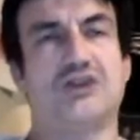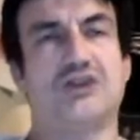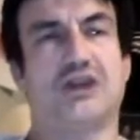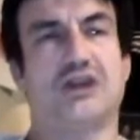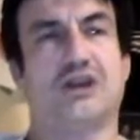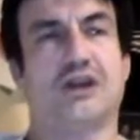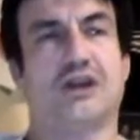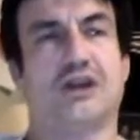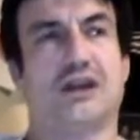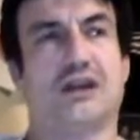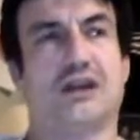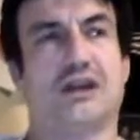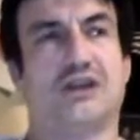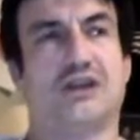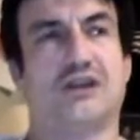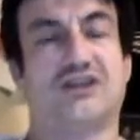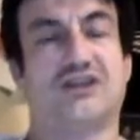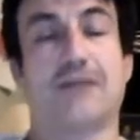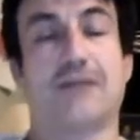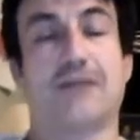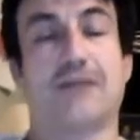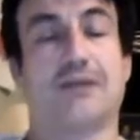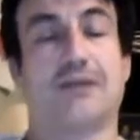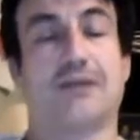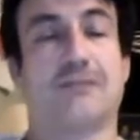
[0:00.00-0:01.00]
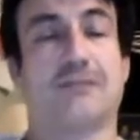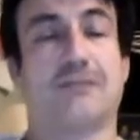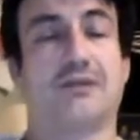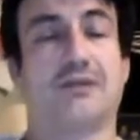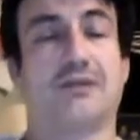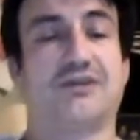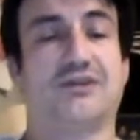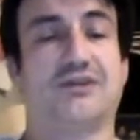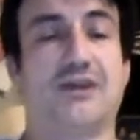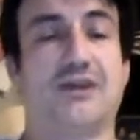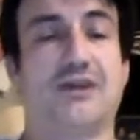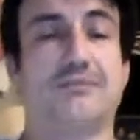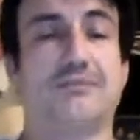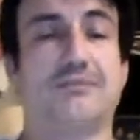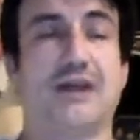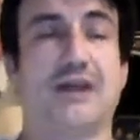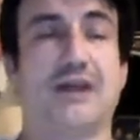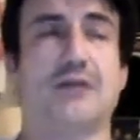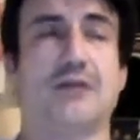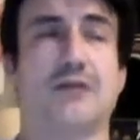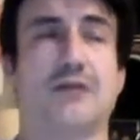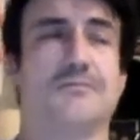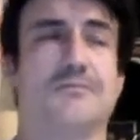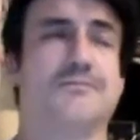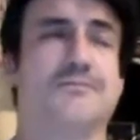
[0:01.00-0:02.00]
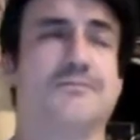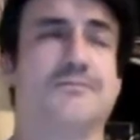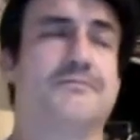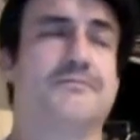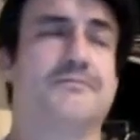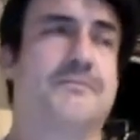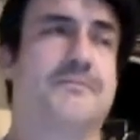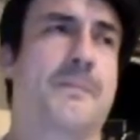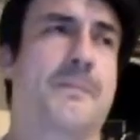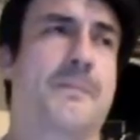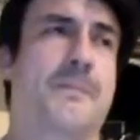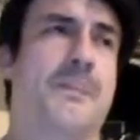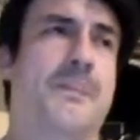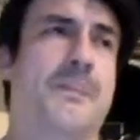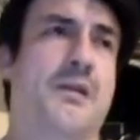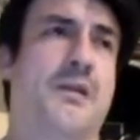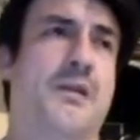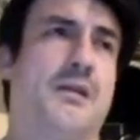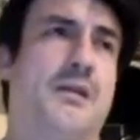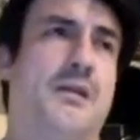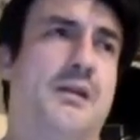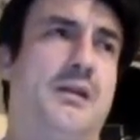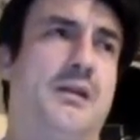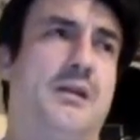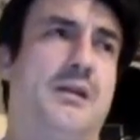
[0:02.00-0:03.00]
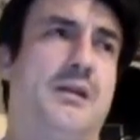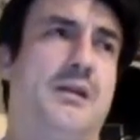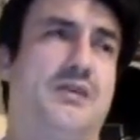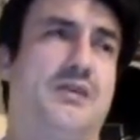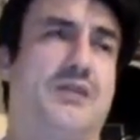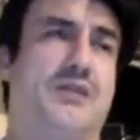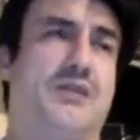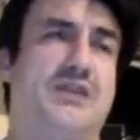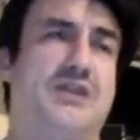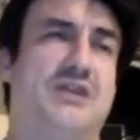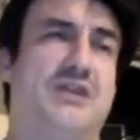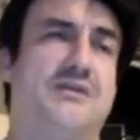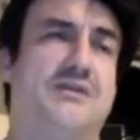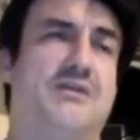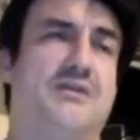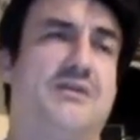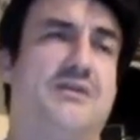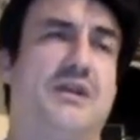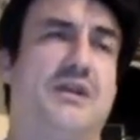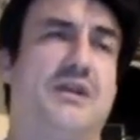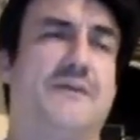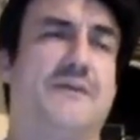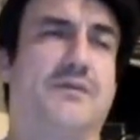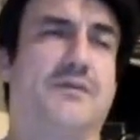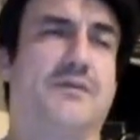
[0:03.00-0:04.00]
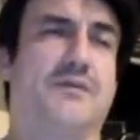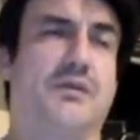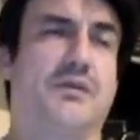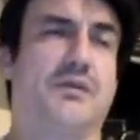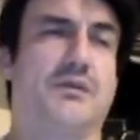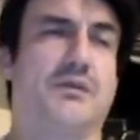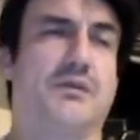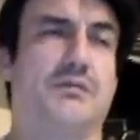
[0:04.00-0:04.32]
in a step up or a step down. So as you feel comfortable